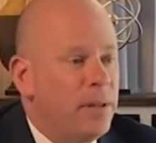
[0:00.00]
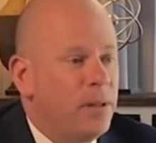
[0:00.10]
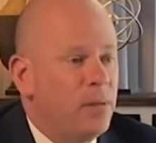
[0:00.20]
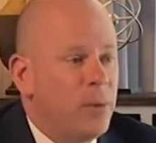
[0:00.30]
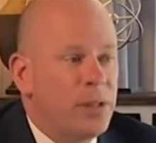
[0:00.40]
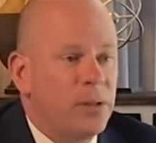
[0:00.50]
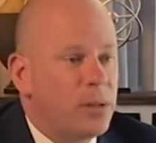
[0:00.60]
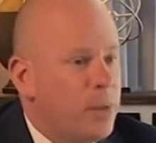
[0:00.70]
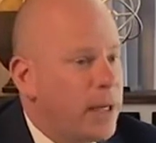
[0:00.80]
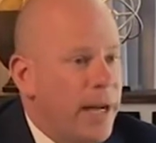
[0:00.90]
We took
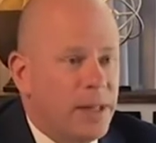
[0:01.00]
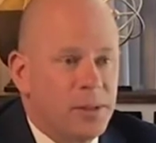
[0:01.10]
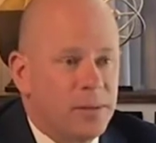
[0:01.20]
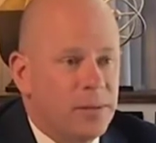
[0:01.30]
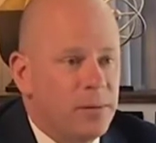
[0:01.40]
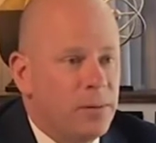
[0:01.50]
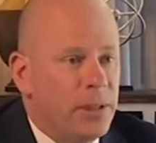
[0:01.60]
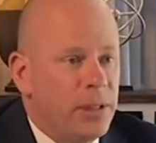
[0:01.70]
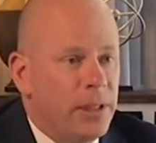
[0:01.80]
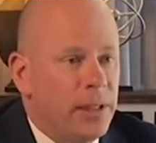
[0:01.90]
quick action.
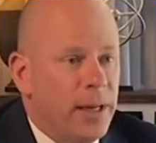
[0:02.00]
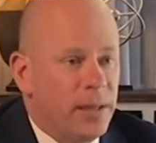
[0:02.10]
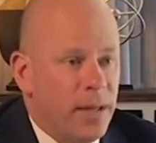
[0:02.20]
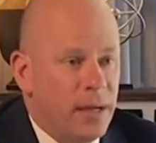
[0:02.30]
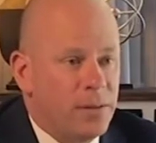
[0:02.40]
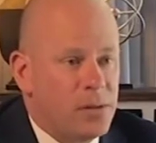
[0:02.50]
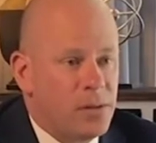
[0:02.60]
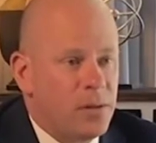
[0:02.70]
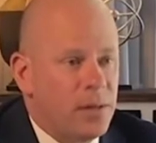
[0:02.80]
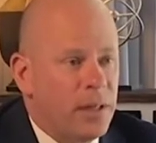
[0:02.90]
We had a lot of
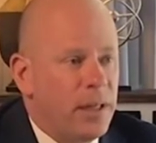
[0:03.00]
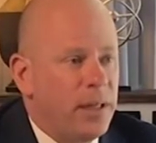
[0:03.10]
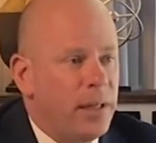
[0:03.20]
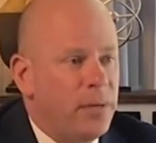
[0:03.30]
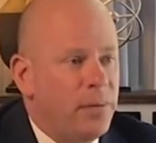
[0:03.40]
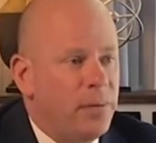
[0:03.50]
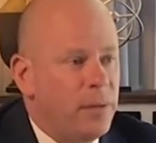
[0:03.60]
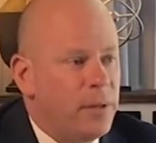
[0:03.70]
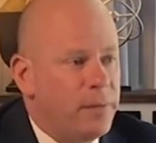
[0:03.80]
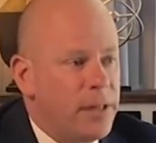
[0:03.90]
uncertainty, and when
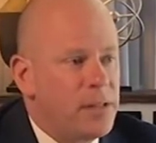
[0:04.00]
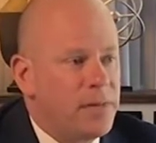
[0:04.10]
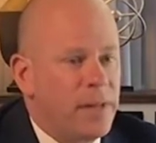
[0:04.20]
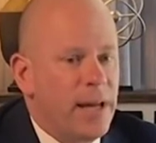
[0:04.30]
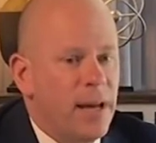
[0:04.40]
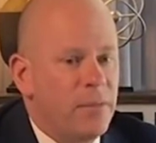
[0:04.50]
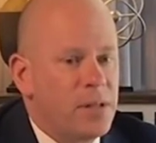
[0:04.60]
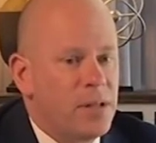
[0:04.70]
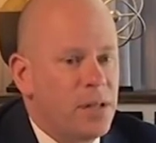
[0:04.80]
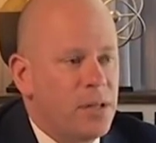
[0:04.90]
in the face of that, we
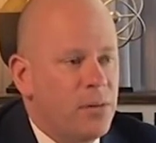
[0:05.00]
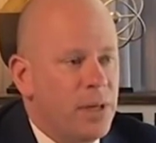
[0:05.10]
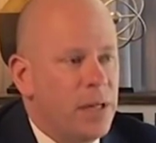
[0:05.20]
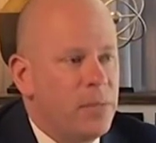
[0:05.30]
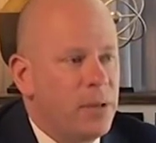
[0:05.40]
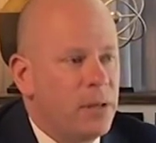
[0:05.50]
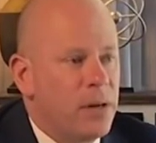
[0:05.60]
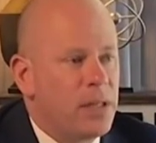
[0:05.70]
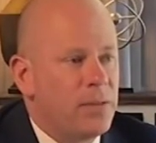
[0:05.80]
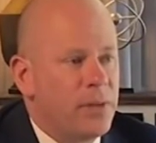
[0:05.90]
said, we need to be
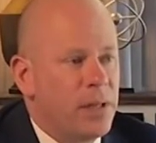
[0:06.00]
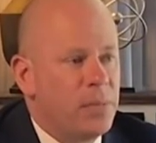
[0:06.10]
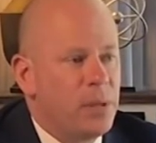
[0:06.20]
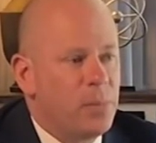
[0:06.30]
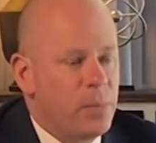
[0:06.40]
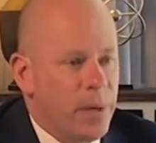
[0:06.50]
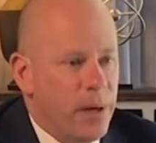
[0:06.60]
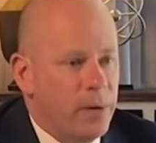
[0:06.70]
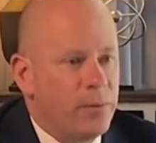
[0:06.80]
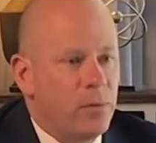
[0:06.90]
aggressive, we need to be
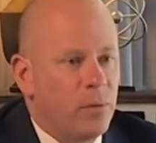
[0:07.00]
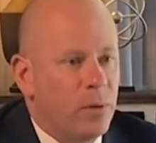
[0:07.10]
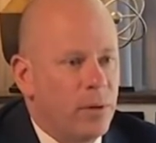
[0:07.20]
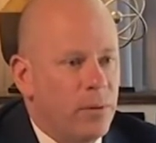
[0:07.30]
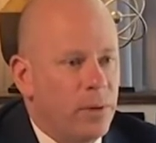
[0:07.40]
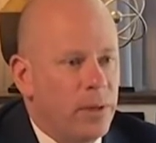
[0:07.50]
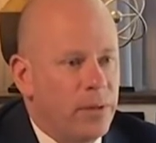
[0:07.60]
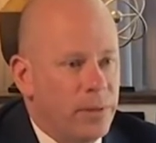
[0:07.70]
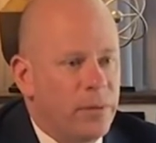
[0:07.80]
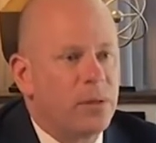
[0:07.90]
prepared for a really
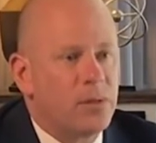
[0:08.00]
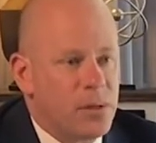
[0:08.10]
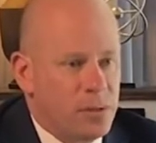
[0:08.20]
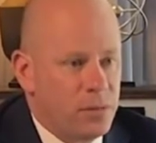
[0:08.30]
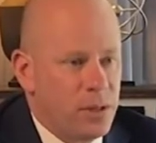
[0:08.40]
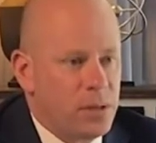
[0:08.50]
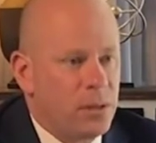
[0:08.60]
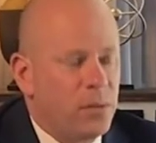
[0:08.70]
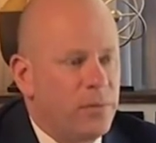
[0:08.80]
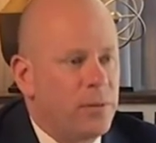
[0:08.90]
difficult situation
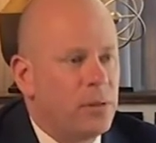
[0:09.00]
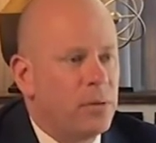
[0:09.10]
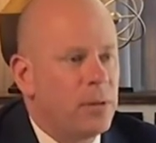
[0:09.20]
going forward.